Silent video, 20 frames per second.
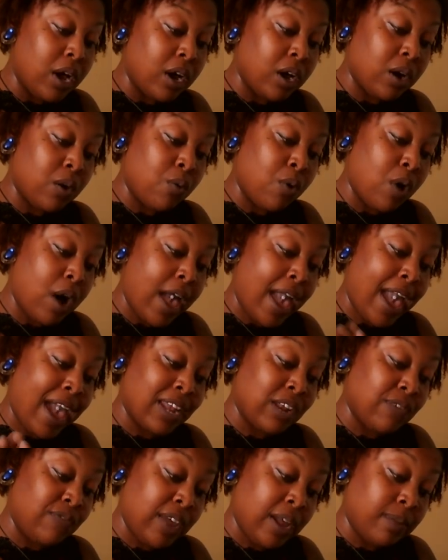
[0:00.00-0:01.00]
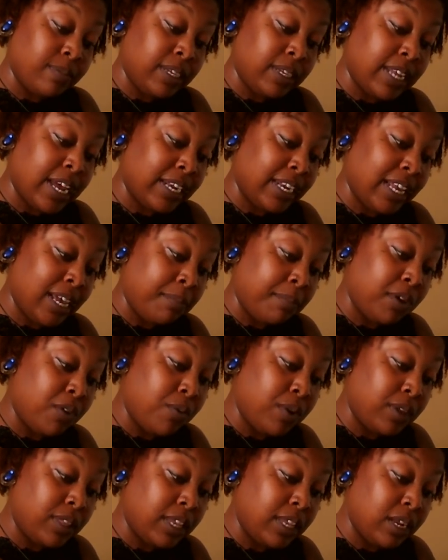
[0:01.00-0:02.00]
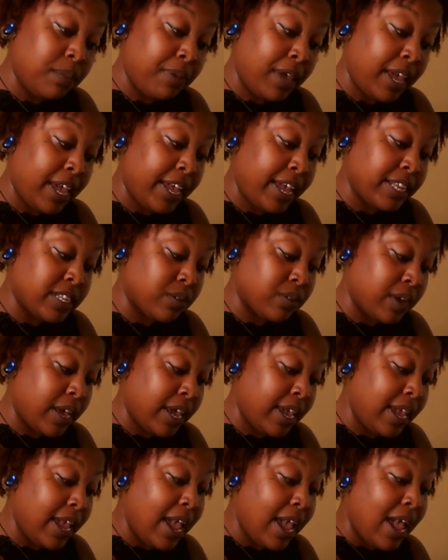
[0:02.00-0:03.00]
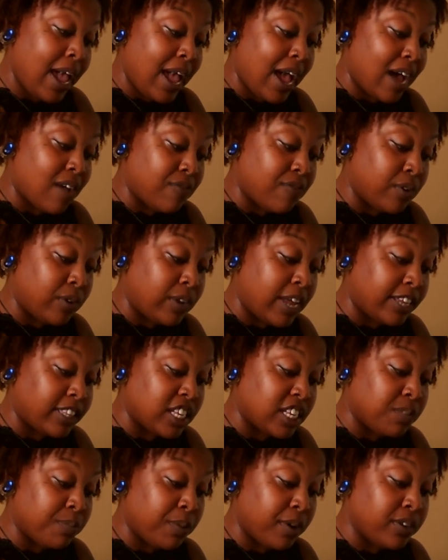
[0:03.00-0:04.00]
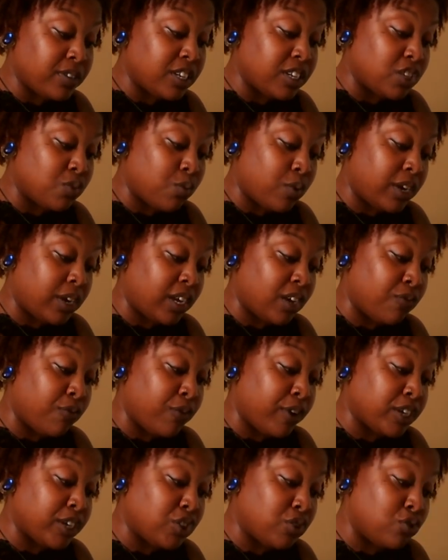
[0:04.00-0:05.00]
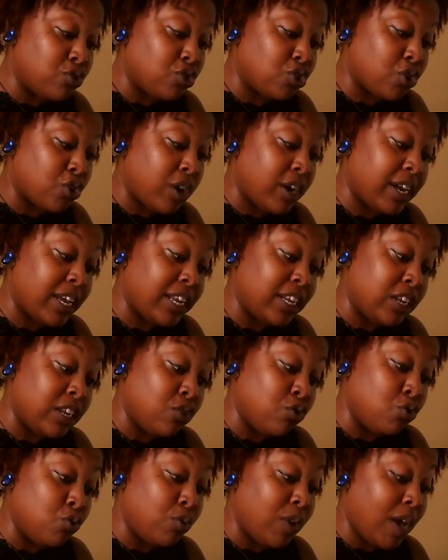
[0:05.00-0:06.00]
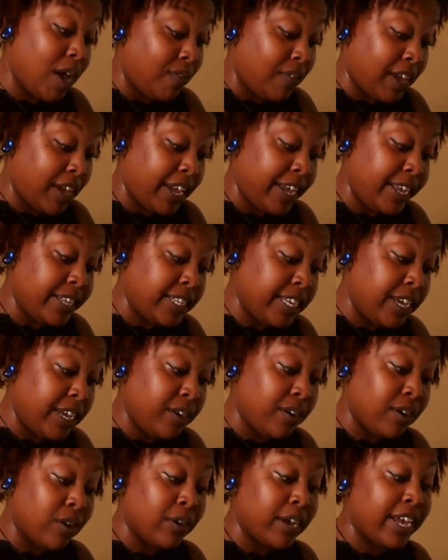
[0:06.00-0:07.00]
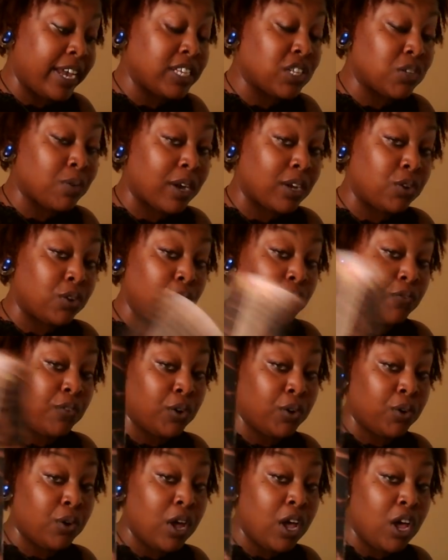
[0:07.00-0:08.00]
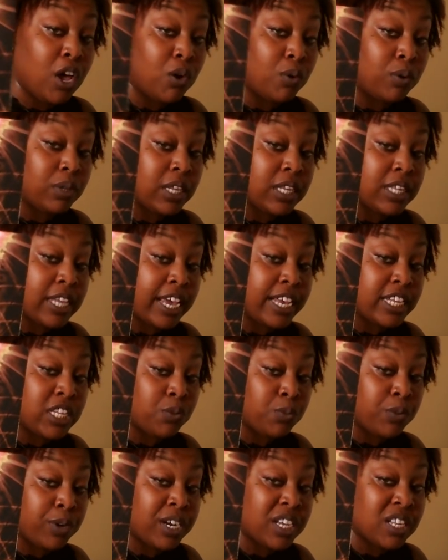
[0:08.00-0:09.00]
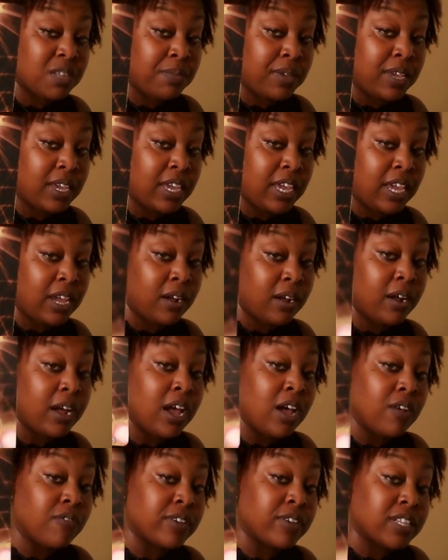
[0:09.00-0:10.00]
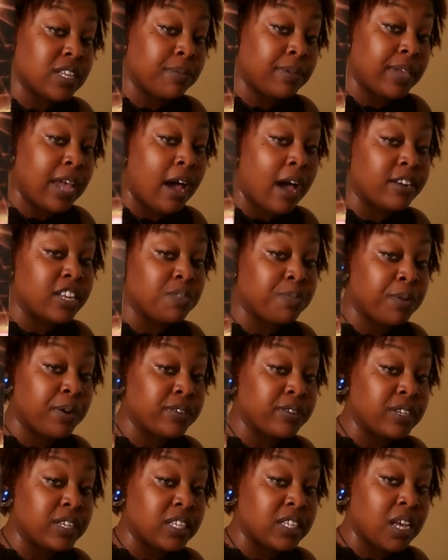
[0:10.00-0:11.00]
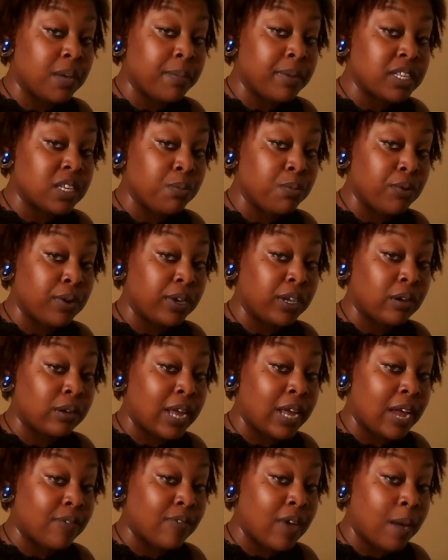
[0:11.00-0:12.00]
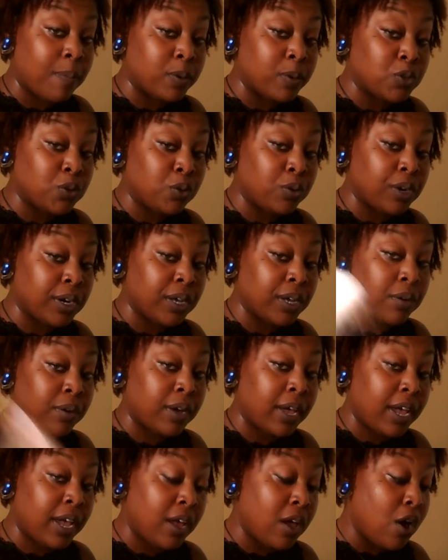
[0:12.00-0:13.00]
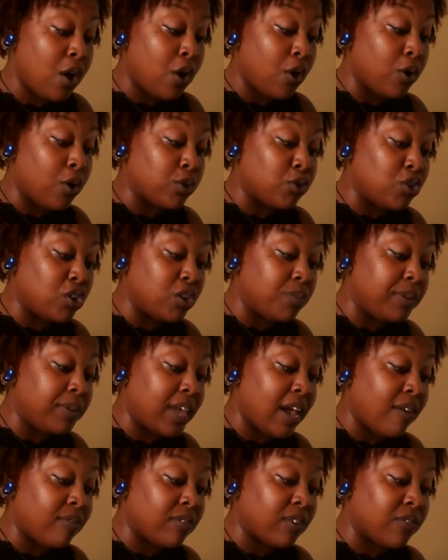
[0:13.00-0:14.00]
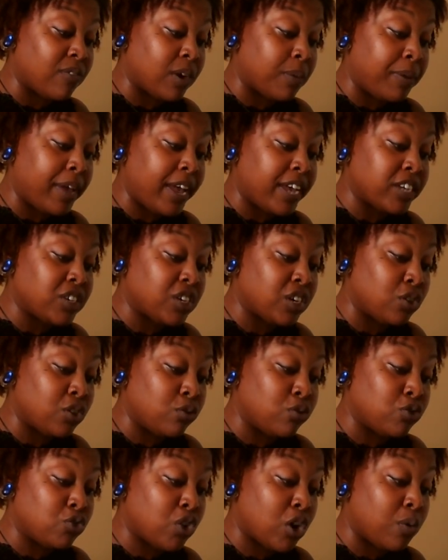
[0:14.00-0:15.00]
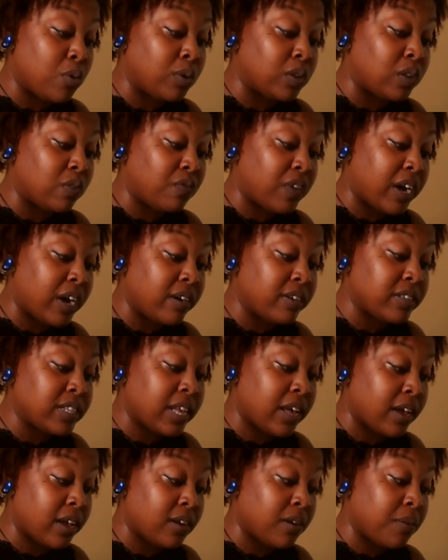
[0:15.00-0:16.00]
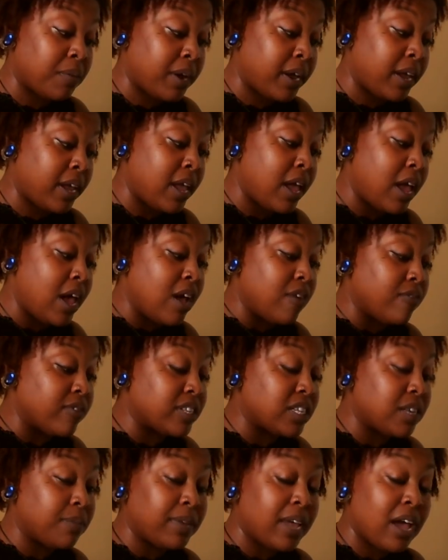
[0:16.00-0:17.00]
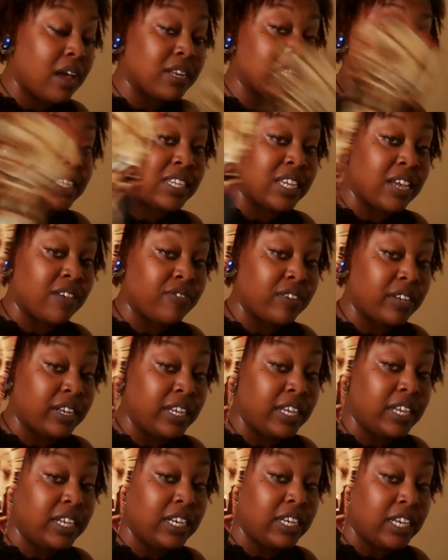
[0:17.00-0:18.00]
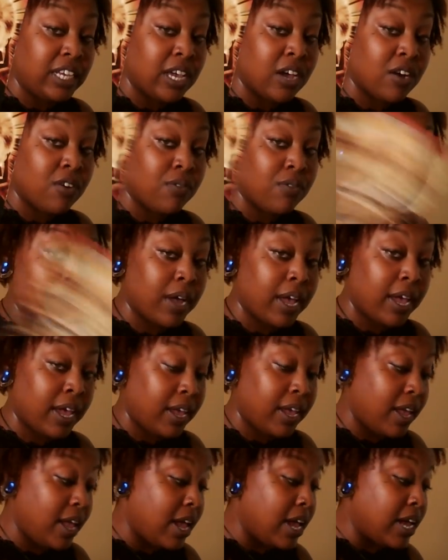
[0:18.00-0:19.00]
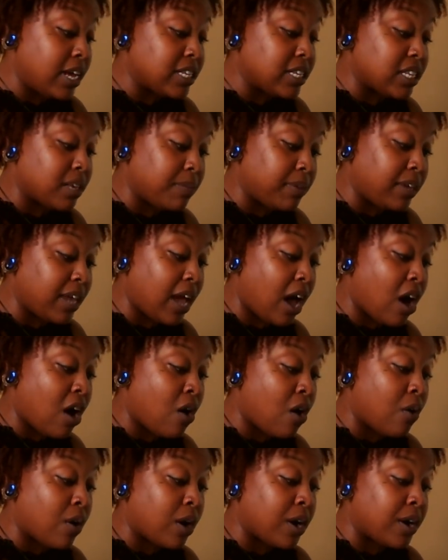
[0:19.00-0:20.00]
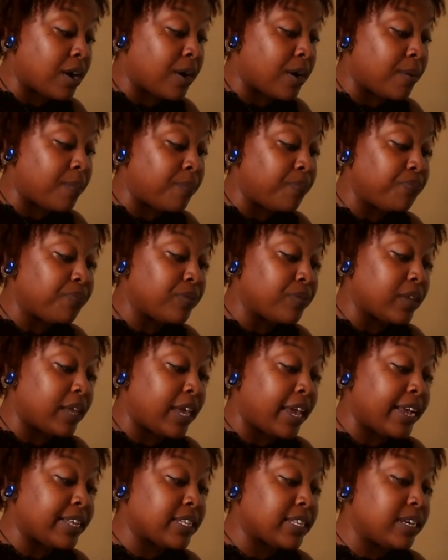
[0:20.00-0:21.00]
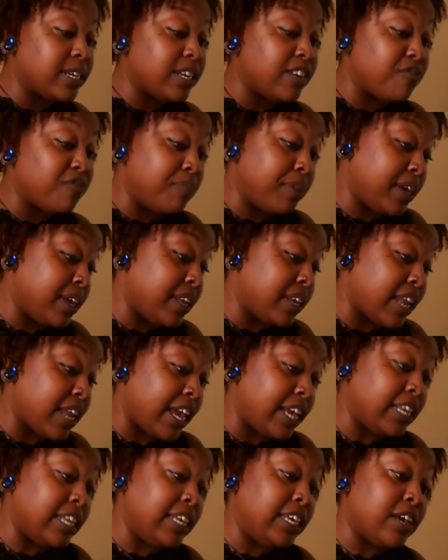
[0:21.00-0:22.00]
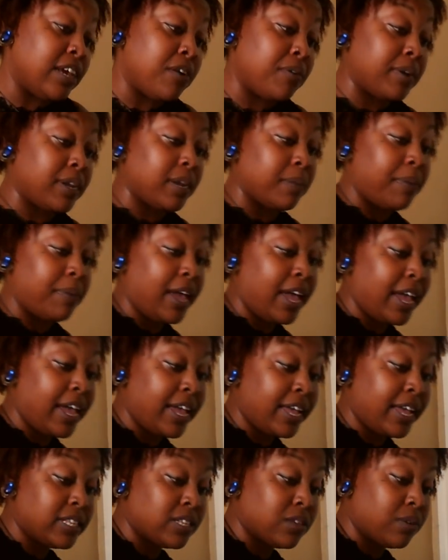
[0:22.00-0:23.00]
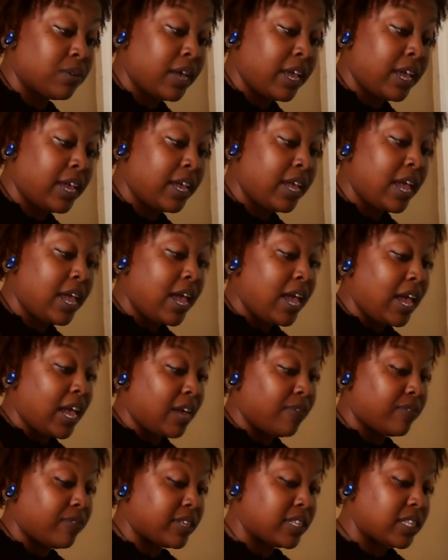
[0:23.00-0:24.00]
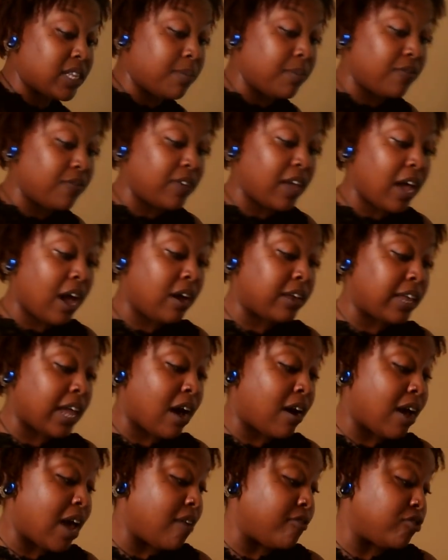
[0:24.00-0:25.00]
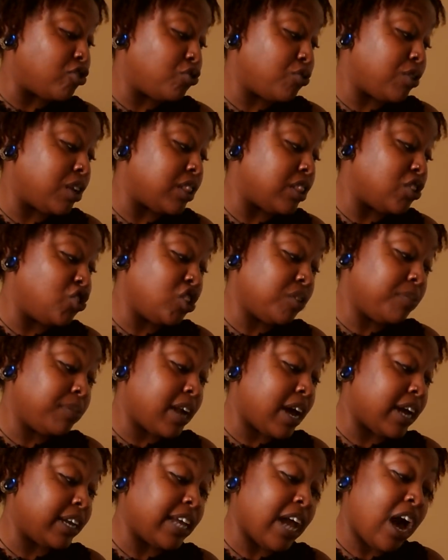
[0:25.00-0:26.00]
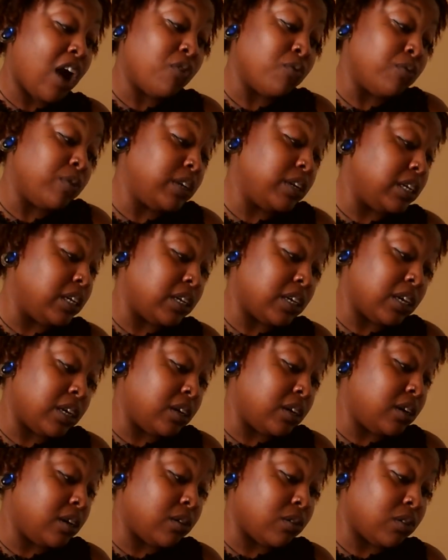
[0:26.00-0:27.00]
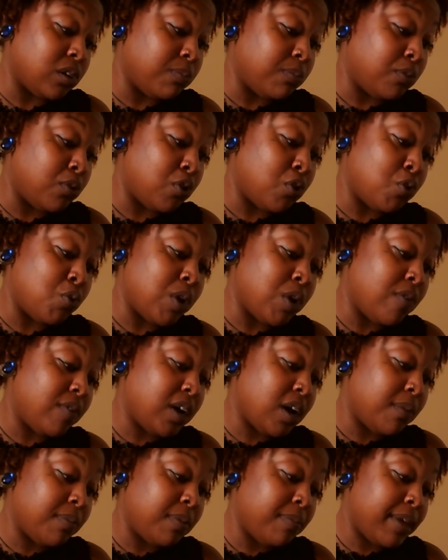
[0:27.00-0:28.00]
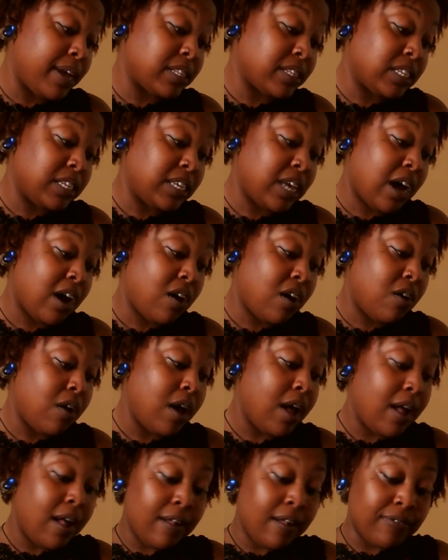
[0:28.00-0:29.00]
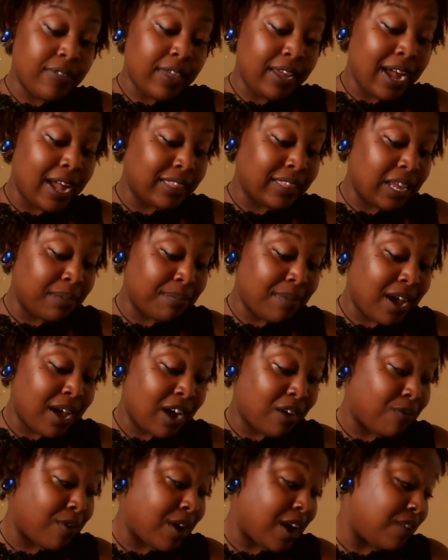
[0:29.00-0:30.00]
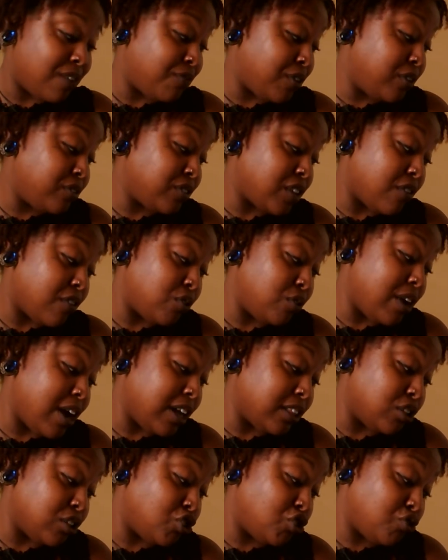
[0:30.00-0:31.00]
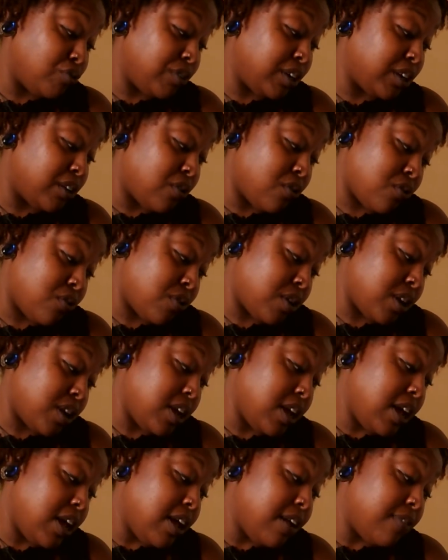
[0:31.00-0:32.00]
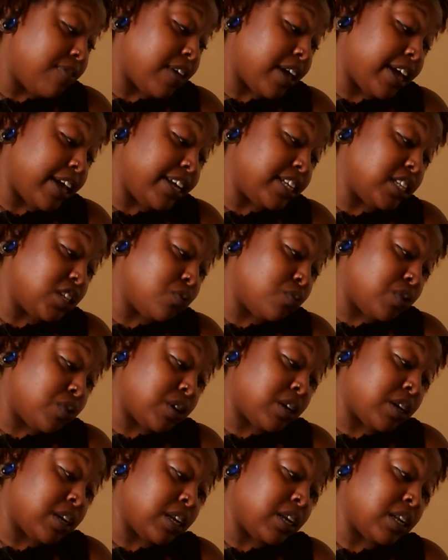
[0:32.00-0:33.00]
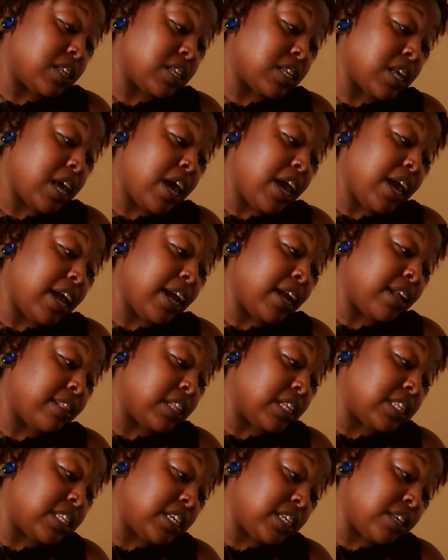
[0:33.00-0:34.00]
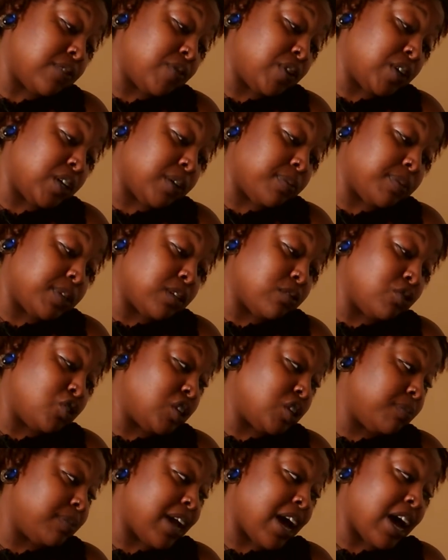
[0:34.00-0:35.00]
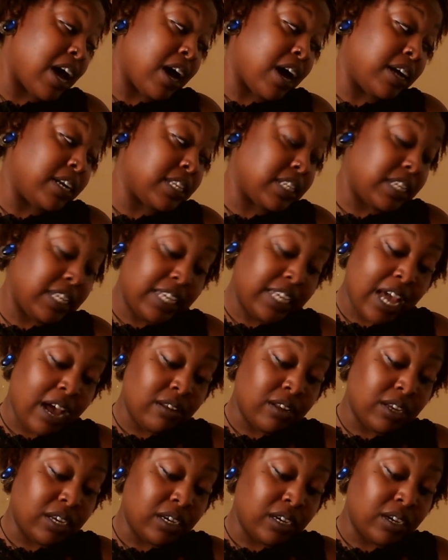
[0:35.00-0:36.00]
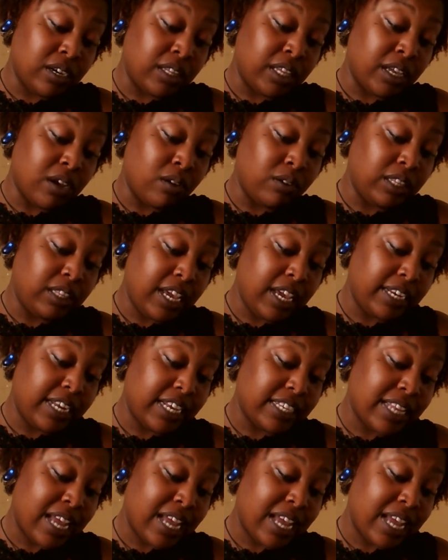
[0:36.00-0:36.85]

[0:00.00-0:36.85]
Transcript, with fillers: uh, had a family dynamic with in the past, okay. I feel like this person is wanting a fresh new start, and you do have an ace here, okay. So I do feel with this ace of wands being here, for some y'all, this person is coming to bring your life opportunity, okay. Or you could be having a, a passionate new start with the fire sign, all right. For some y'all, is definitely a Leo, okay. Some y'all, um, ex could have been a Leo in the past okay? And for some of y'all, y'all having strength. Gemini, y'all really looking good on the board. Whoever coming back to y'all, they got their mind right. First off, you got the strength card, the ace of wands, and the ten of cups. So Gemini, honestly, y'all looking good. The only thing that's